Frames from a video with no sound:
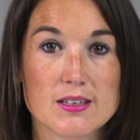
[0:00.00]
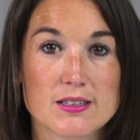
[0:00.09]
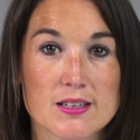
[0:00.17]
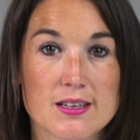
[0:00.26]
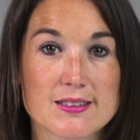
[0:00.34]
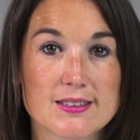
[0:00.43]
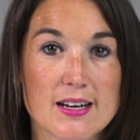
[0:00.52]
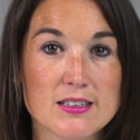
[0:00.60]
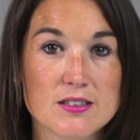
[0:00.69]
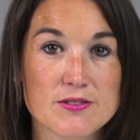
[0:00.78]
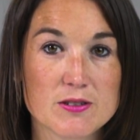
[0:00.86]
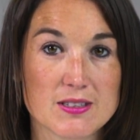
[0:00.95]
to the
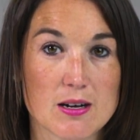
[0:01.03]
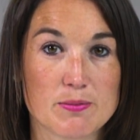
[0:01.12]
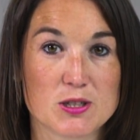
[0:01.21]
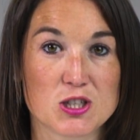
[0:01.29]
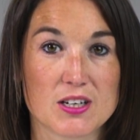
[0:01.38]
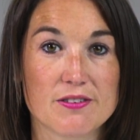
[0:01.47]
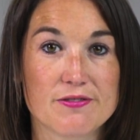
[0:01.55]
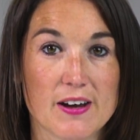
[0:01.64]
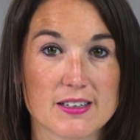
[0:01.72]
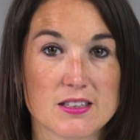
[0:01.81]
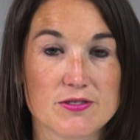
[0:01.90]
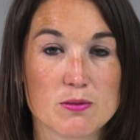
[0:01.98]
extent of establishing
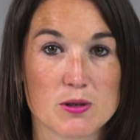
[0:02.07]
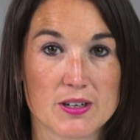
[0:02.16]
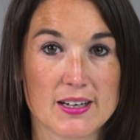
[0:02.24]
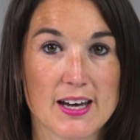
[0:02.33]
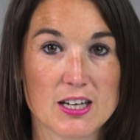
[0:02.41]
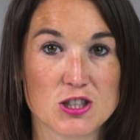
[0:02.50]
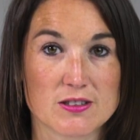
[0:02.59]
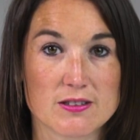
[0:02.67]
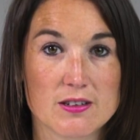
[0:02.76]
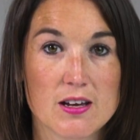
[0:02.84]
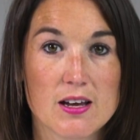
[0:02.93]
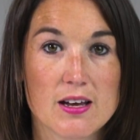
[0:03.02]
effective
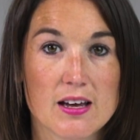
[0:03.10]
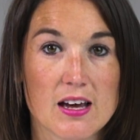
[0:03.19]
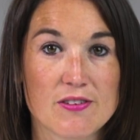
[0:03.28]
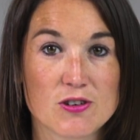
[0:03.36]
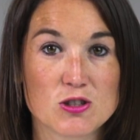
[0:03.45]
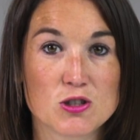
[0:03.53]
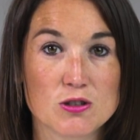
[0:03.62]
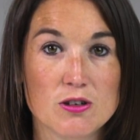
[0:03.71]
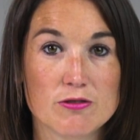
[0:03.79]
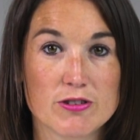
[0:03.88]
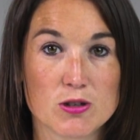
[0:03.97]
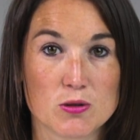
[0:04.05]
communications if you do
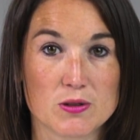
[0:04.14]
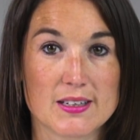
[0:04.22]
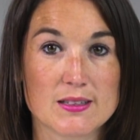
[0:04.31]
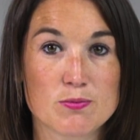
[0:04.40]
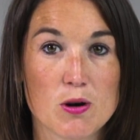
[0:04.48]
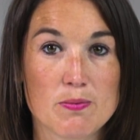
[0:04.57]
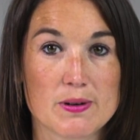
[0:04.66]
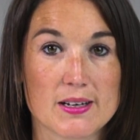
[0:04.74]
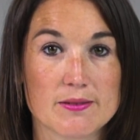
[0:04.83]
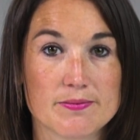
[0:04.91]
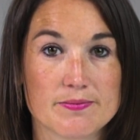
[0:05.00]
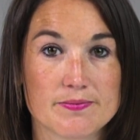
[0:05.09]
not record these properly.